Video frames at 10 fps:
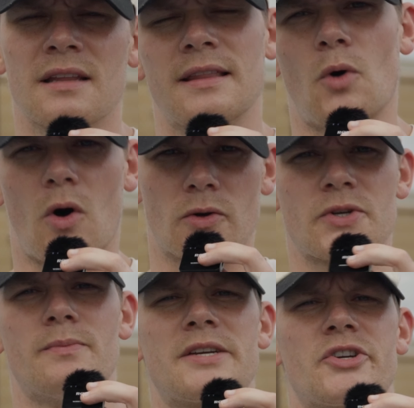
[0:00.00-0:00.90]
that will
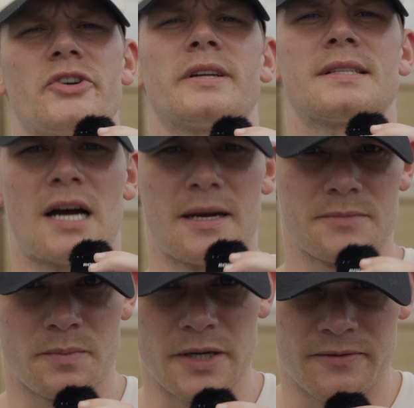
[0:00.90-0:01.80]
also measure time
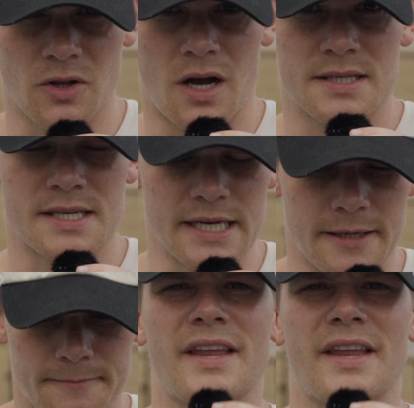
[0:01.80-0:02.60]
to peak velocity.